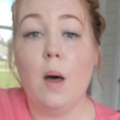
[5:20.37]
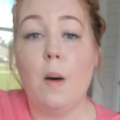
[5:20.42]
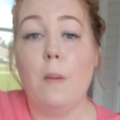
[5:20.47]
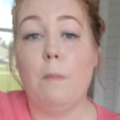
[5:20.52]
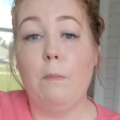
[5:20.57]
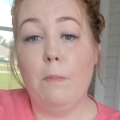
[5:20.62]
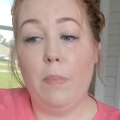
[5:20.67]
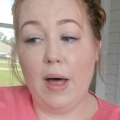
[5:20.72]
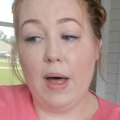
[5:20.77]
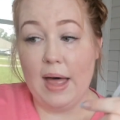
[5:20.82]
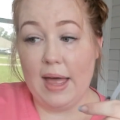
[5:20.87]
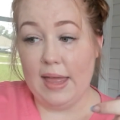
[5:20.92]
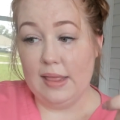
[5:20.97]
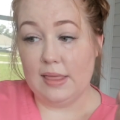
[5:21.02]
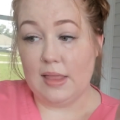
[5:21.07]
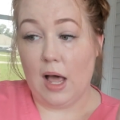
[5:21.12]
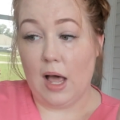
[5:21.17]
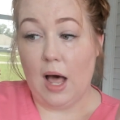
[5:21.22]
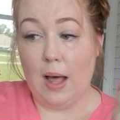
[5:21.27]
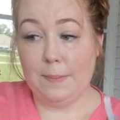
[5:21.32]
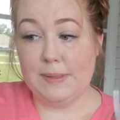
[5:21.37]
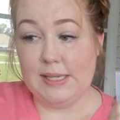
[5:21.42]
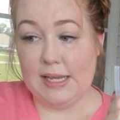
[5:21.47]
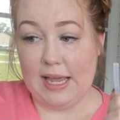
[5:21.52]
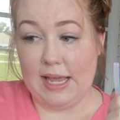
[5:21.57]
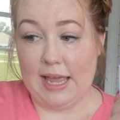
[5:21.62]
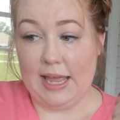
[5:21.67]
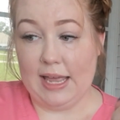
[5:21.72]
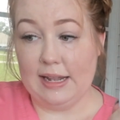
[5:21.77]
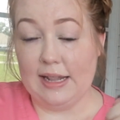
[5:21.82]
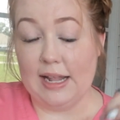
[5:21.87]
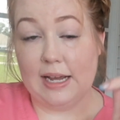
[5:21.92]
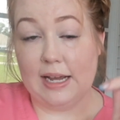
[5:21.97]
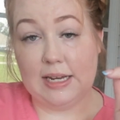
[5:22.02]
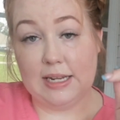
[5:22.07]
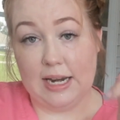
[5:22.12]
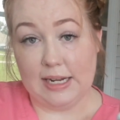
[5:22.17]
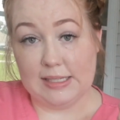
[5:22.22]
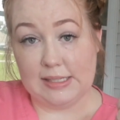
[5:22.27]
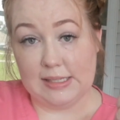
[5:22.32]
But the opposite end that
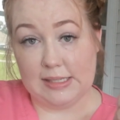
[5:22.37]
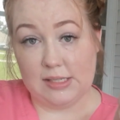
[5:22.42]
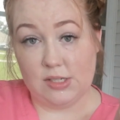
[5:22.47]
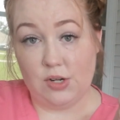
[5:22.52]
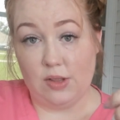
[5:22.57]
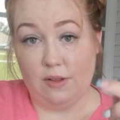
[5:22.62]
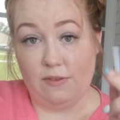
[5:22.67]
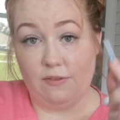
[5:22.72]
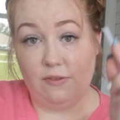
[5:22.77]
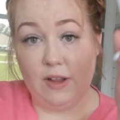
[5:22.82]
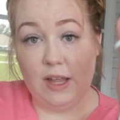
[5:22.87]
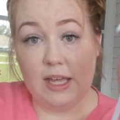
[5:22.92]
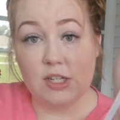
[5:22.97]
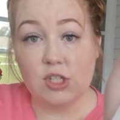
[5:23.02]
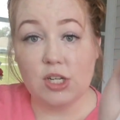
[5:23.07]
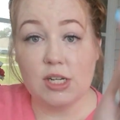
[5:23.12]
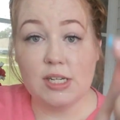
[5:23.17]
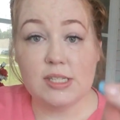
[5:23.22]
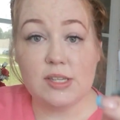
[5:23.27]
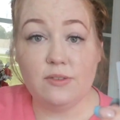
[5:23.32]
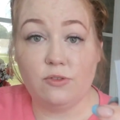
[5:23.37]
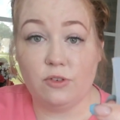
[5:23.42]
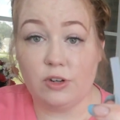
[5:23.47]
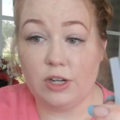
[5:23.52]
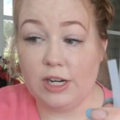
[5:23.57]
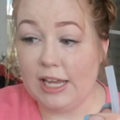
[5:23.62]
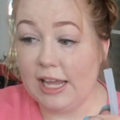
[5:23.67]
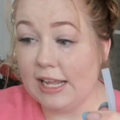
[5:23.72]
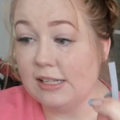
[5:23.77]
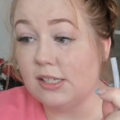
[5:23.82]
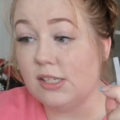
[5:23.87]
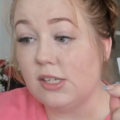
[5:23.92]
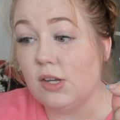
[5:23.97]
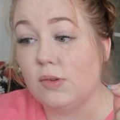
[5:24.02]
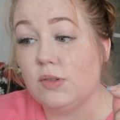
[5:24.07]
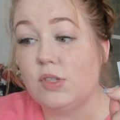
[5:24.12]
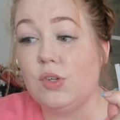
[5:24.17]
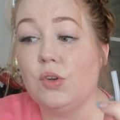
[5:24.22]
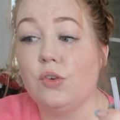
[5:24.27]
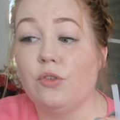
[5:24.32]
connects to the flange is a free end, so
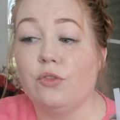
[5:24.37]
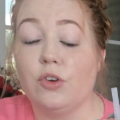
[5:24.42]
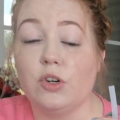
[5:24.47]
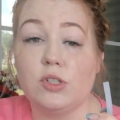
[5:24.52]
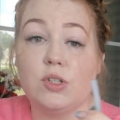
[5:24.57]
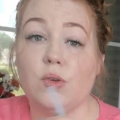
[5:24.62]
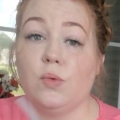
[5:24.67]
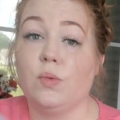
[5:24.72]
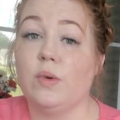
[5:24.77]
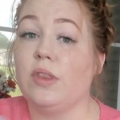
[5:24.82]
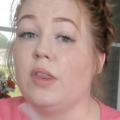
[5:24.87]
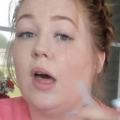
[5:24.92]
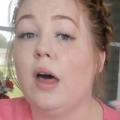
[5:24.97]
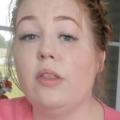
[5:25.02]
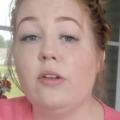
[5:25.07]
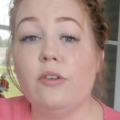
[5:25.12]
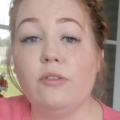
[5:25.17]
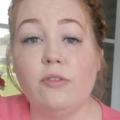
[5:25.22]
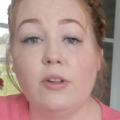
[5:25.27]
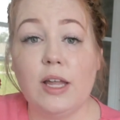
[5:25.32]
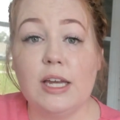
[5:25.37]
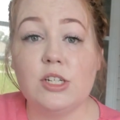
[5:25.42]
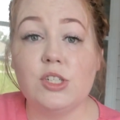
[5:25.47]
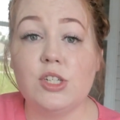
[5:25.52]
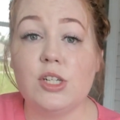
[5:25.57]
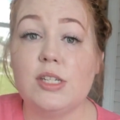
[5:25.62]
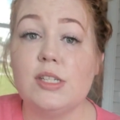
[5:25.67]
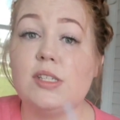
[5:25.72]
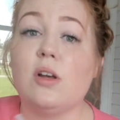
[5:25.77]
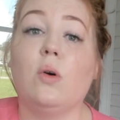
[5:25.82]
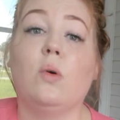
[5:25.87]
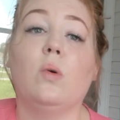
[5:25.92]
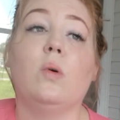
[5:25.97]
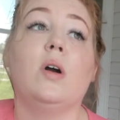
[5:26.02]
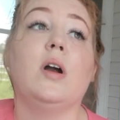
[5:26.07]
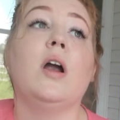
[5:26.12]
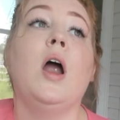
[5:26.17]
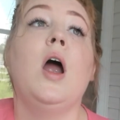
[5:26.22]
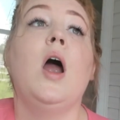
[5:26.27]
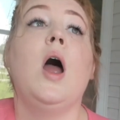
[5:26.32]
it's universal with other flanges
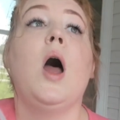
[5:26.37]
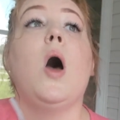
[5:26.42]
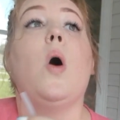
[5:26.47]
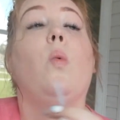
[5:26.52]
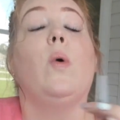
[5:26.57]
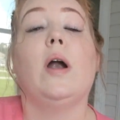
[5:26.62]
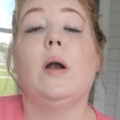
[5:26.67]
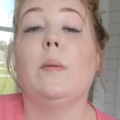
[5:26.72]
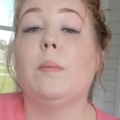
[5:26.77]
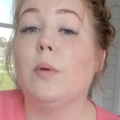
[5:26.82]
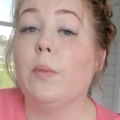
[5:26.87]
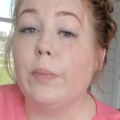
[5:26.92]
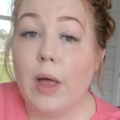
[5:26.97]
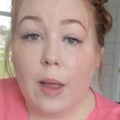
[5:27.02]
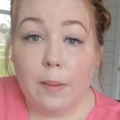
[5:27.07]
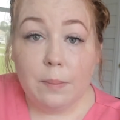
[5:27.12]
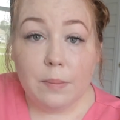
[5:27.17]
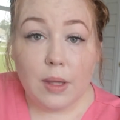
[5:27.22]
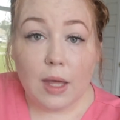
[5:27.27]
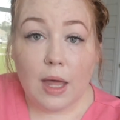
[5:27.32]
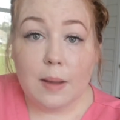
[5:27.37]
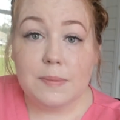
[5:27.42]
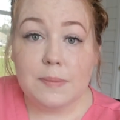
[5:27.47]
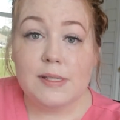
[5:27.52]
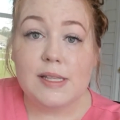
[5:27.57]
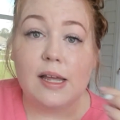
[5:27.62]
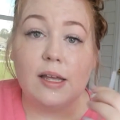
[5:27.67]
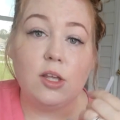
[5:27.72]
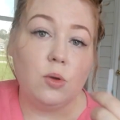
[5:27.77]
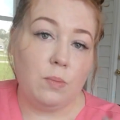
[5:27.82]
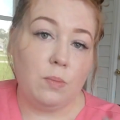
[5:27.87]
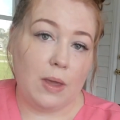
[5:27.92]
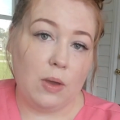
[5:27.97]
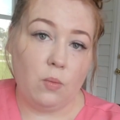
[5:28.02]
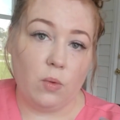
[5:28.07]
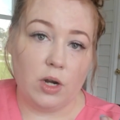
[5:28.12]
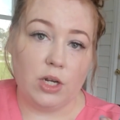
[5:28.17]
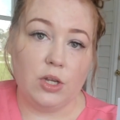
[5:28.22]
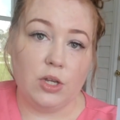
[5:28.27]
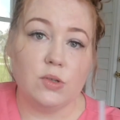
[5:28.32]
or wearable pump cups that you may
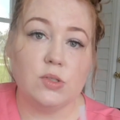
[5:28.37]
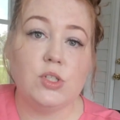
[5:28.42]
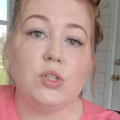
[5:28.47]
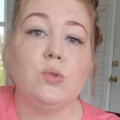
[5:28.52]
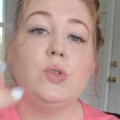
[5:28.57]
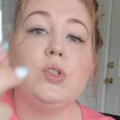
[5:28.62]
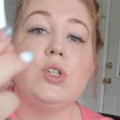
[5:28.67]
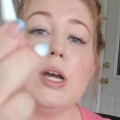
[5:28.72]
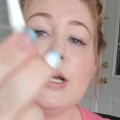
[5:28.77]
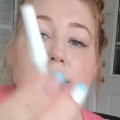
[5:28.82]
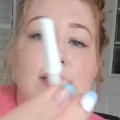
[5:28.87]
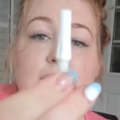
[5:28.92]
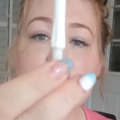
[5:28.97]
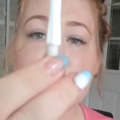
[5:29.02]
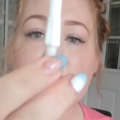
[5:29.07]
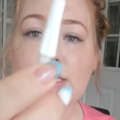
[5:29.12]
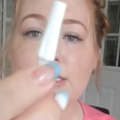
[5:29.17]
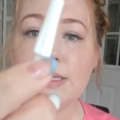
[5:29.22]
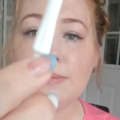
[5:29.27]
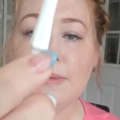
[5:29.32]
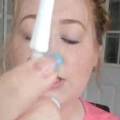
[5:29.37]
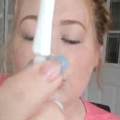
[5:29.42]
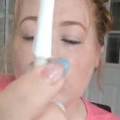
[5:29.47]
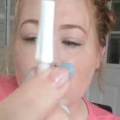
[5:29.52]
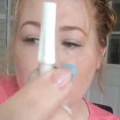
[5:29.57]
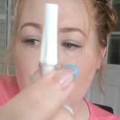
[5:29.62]
want to use. You just need to make sure